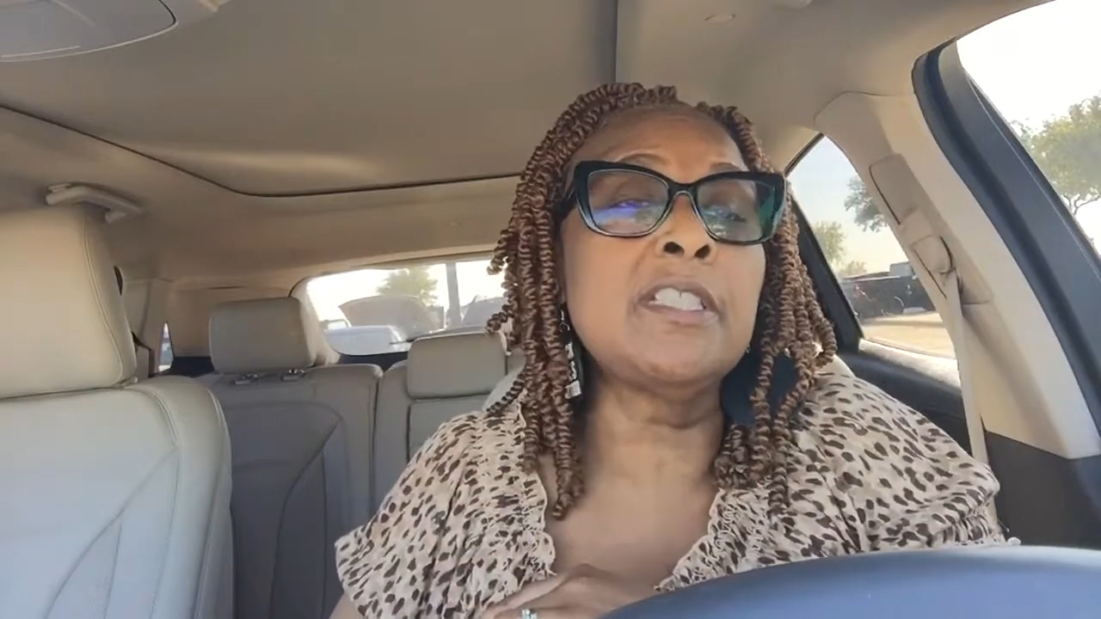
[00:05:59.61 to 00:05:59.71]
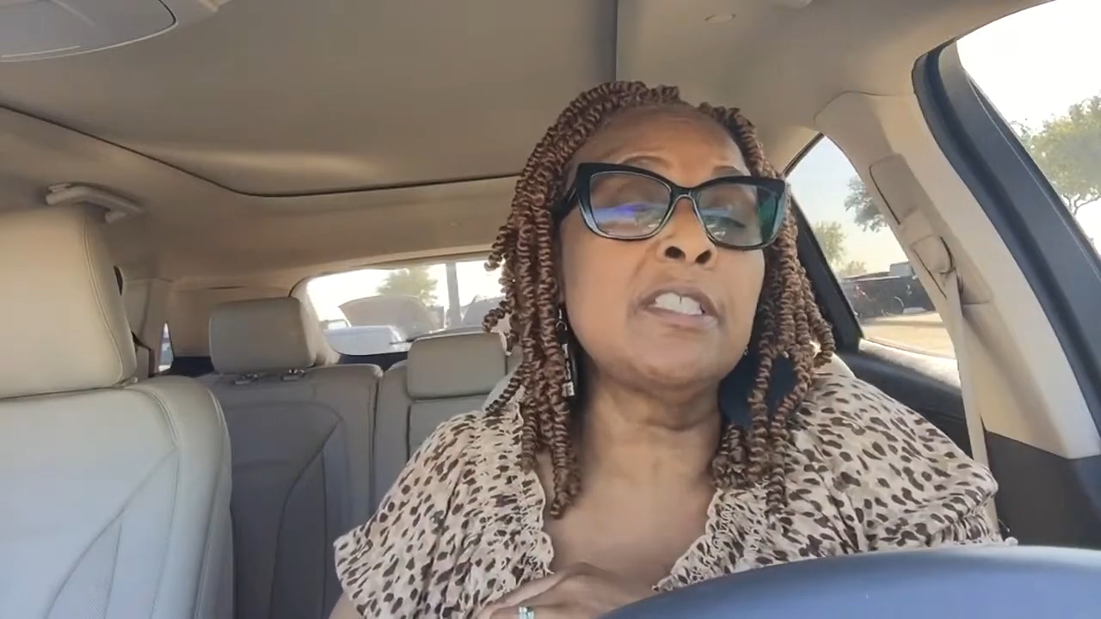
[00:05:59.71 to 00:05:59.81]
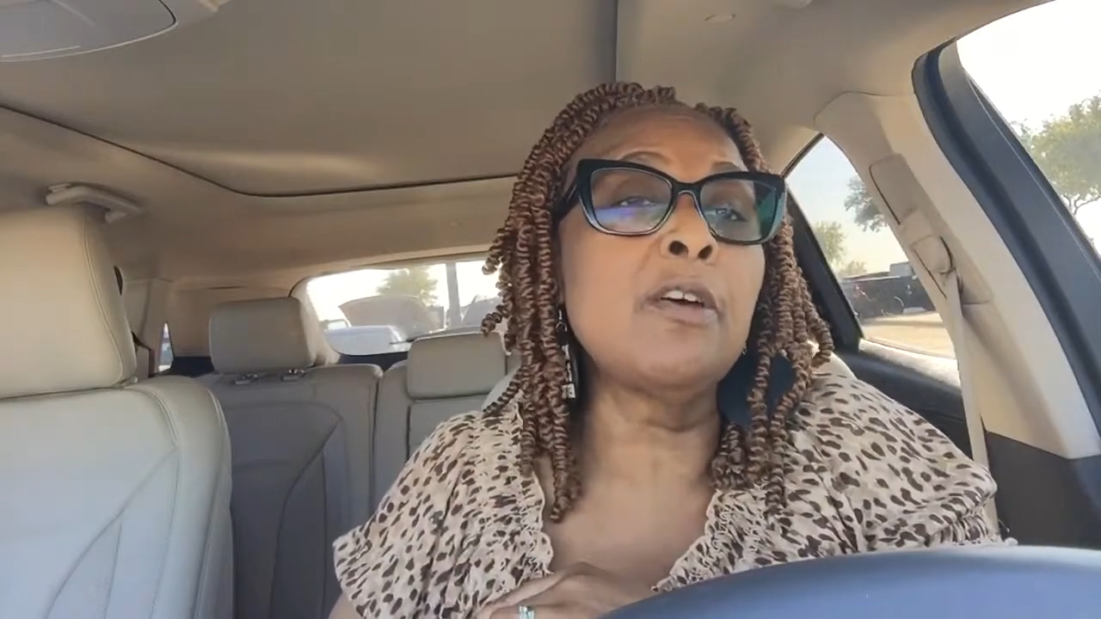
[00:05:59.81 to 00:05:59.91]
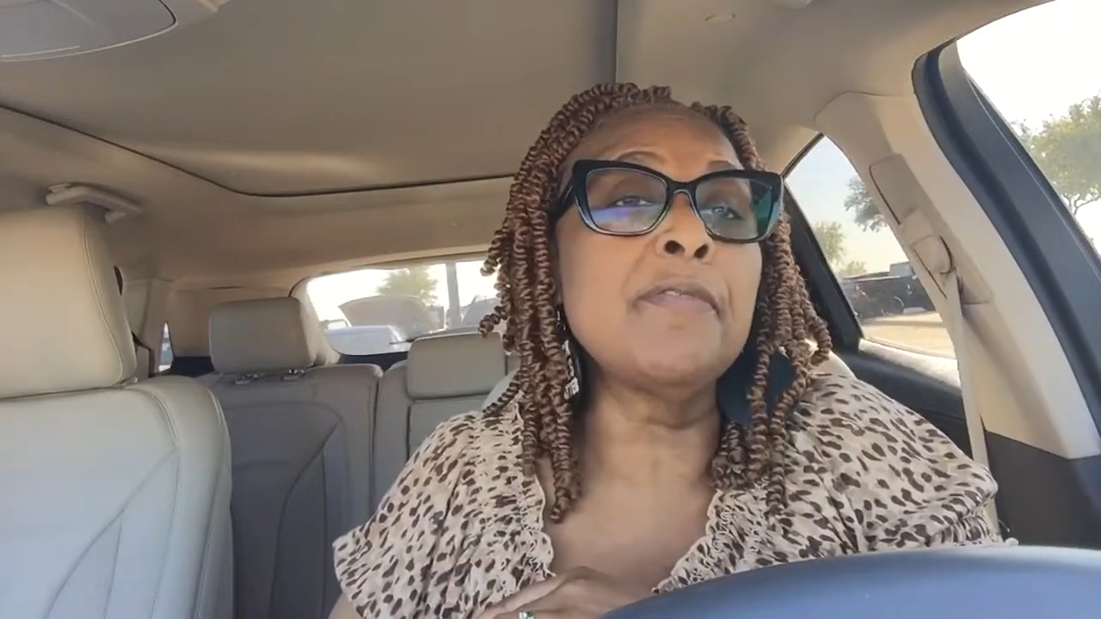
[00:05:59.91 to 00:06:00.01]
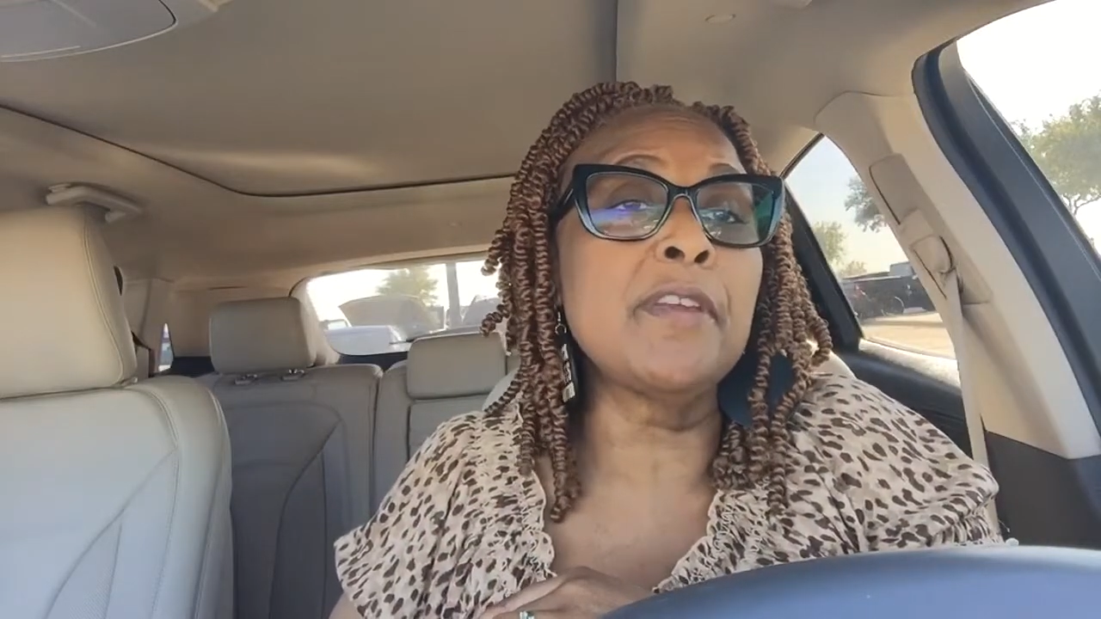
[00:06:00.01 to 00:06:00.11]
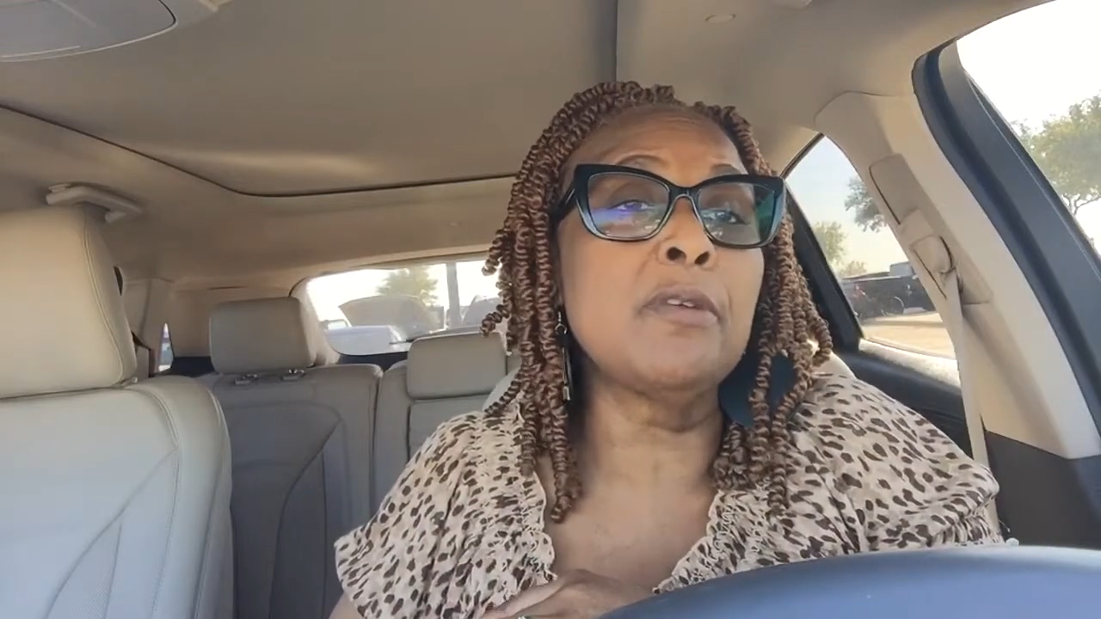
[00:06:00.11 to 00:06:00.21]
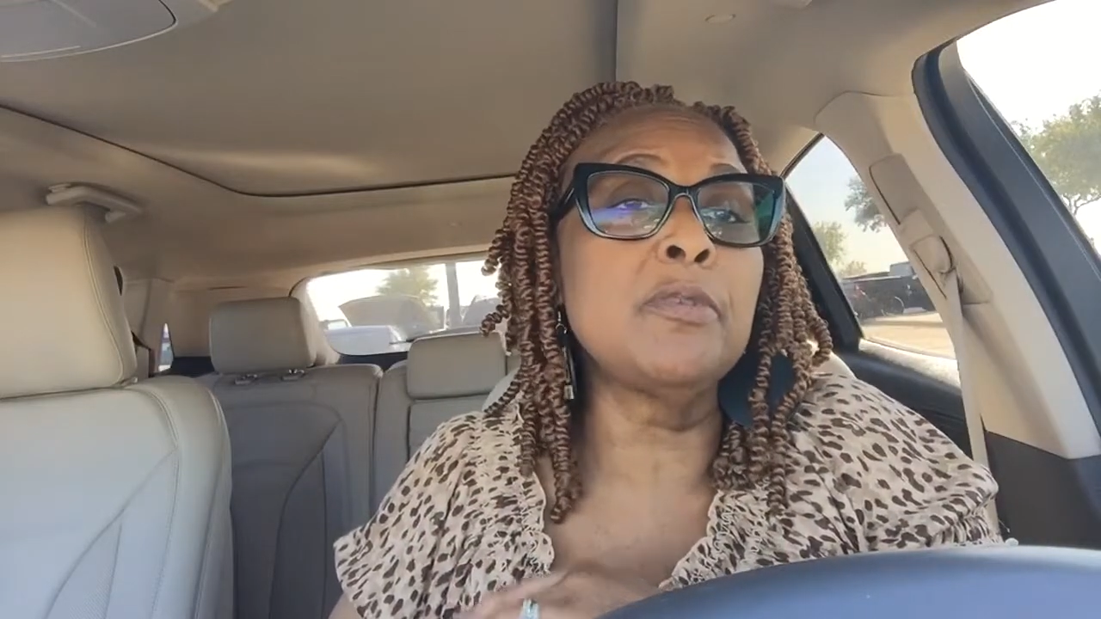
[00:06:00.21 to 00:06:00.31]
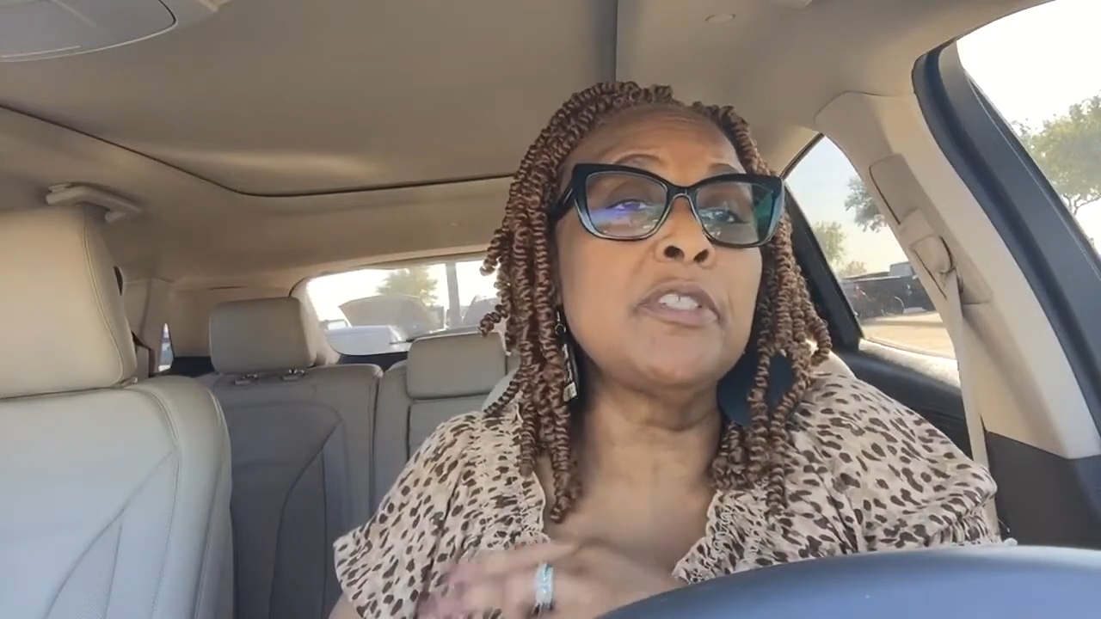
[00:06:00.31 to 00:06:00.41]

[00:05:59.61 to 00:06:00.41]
is on there,